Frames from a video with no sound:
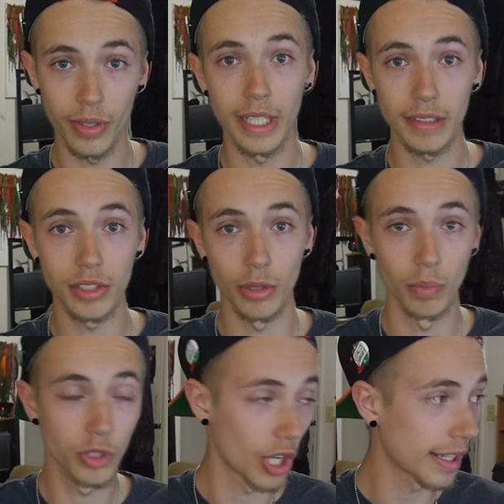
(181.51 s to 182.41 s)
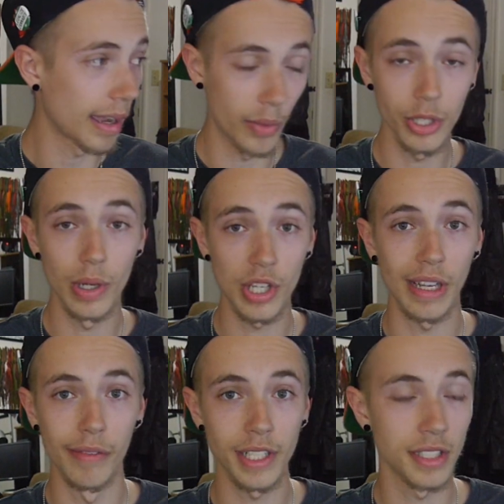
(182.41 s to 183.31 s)
link, so I want you to check
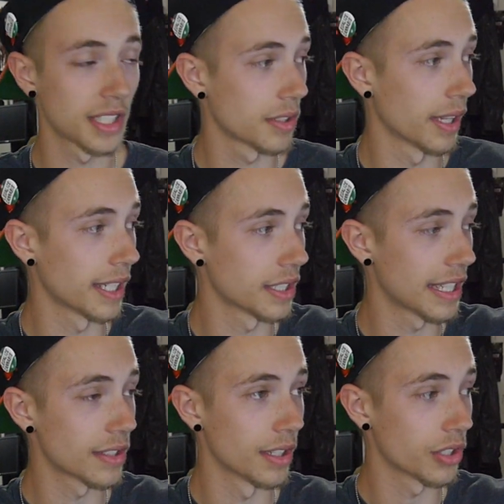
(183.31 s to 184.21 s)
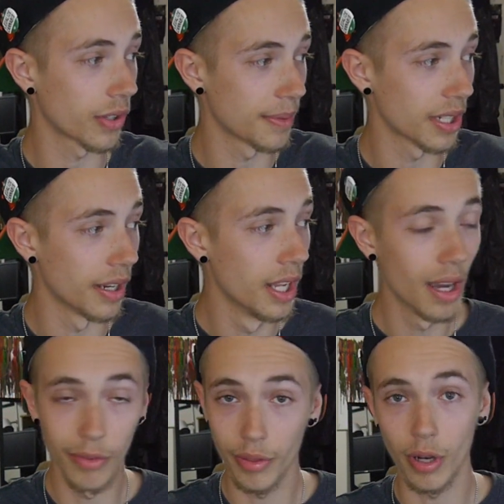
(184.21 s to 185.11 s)
out Vexkiss's link because he has the description
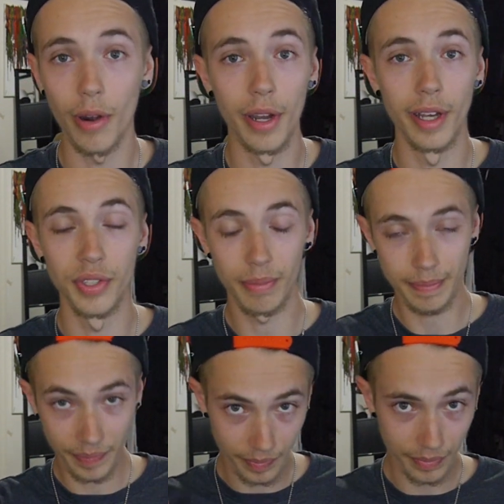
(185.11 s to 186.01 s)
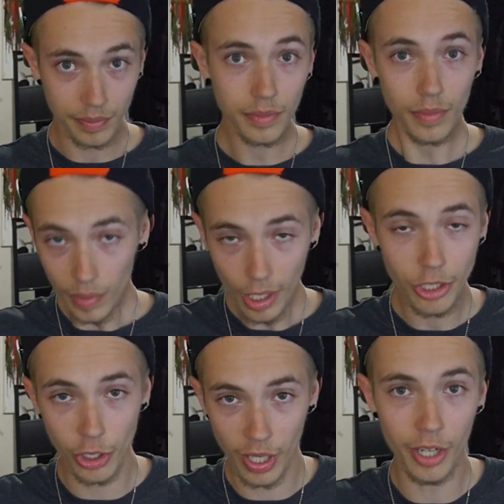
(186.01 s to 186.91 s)
of what the card does,
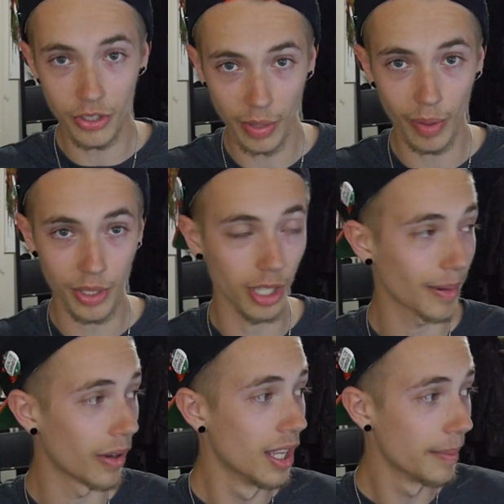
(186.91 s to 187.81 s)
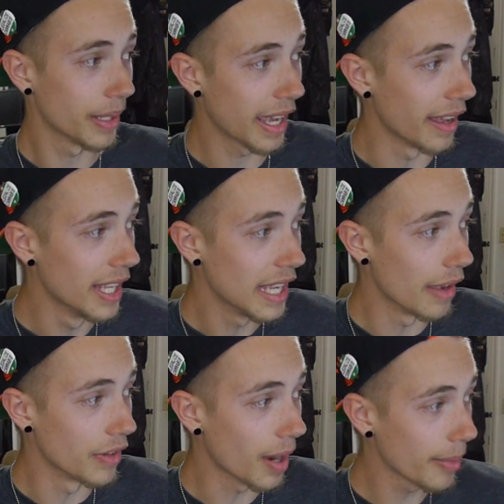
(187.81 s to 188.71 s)
so you can understand what I'm talking about. But yeah,
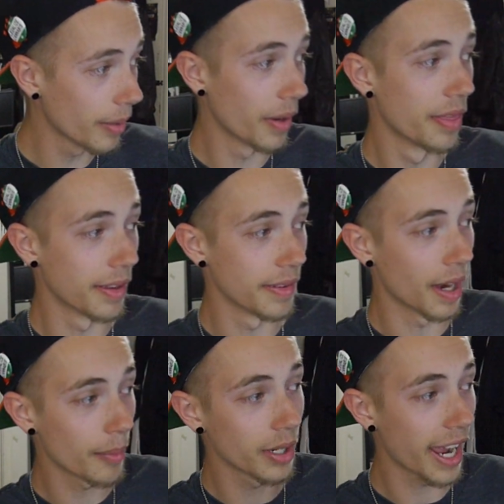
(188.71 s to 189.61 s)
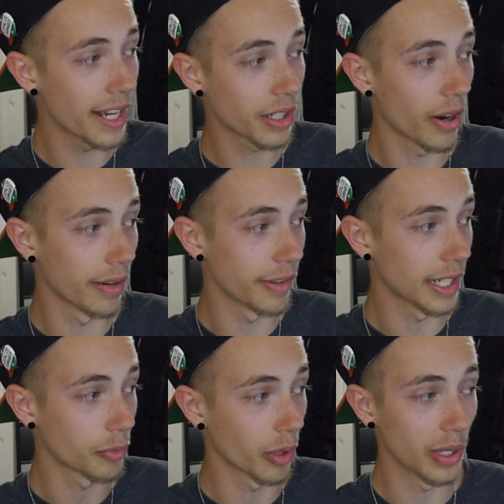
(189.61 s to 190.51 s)
if the number 9 card
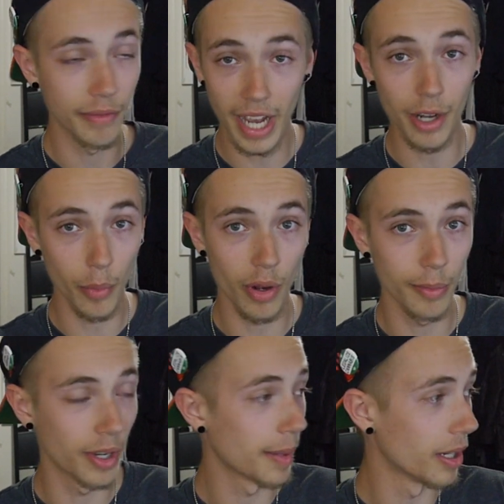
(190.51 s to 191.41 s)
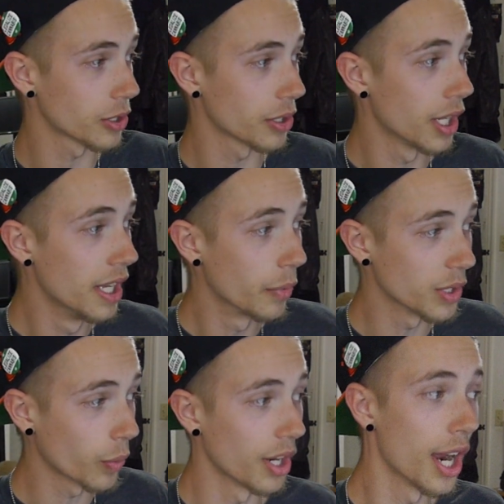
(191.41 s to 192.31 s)
effect, where you have 9 or more Noble Knight monsters,
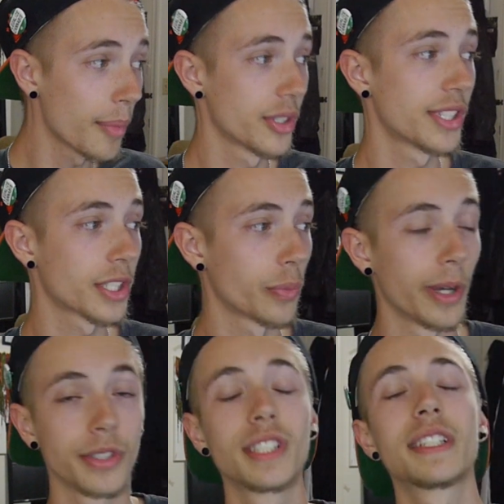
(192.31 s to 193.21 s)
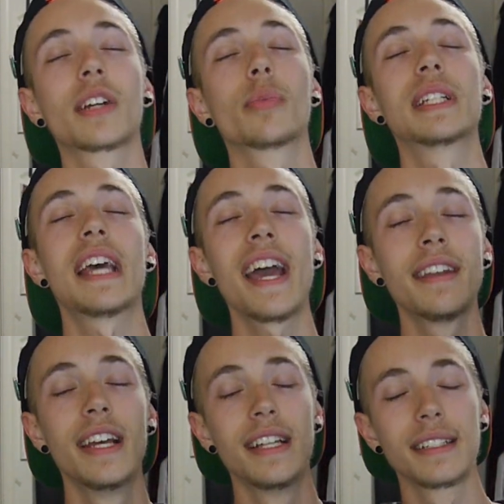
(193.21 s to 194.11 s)
was where number 6 was, this deck would be
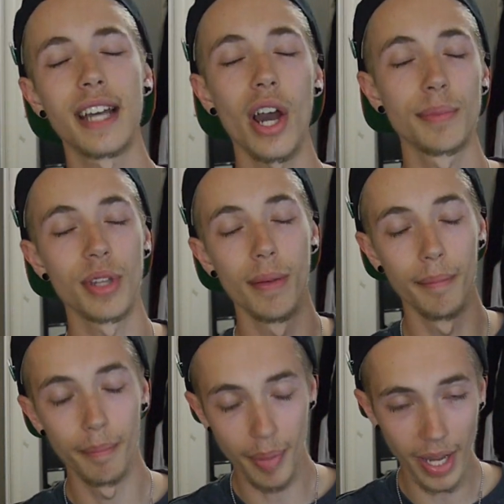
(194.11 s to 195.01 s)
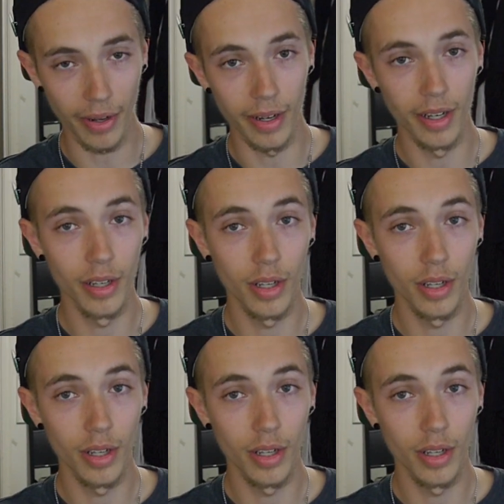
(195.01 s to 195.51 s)
10 times better.